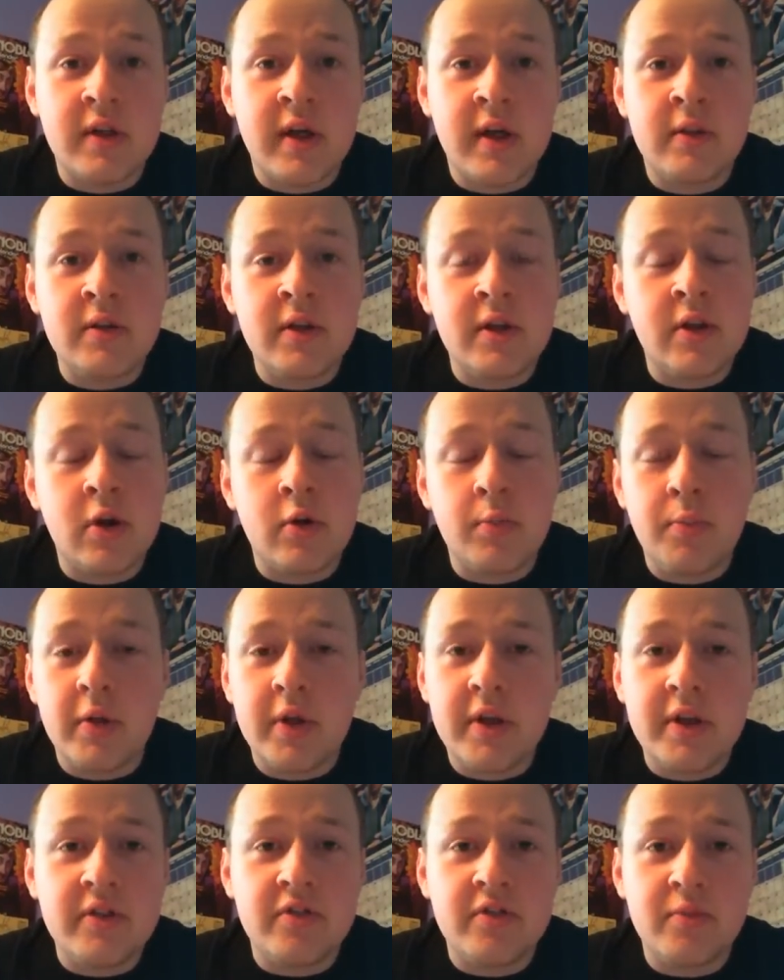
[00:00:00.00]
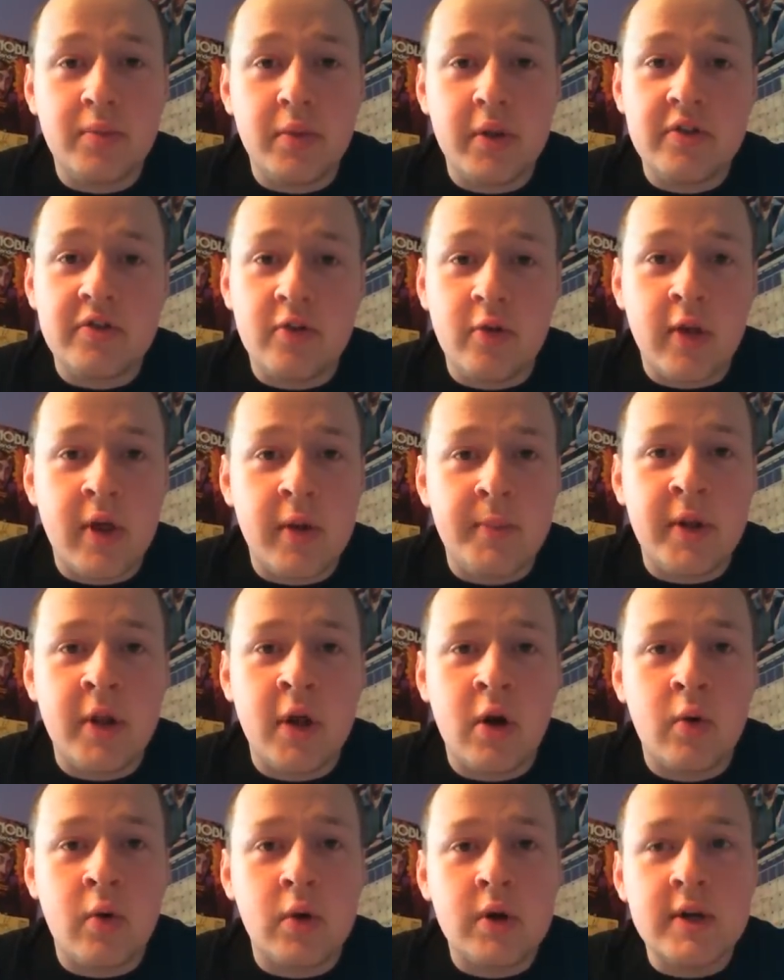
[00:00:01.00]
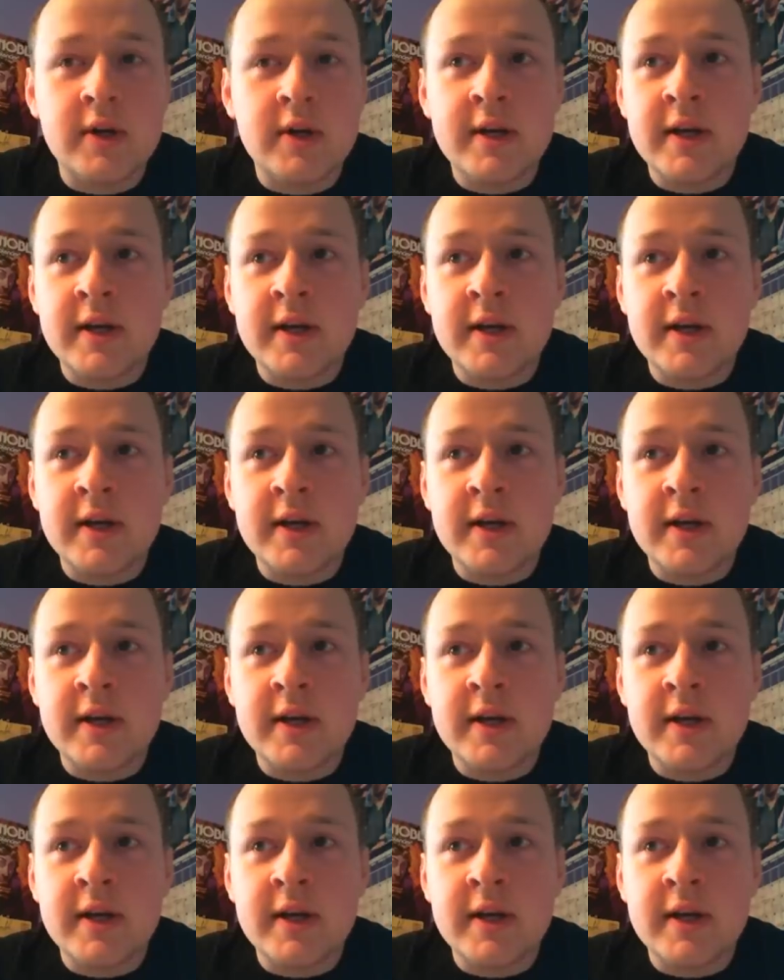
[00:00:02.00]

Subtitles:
then please do let me know.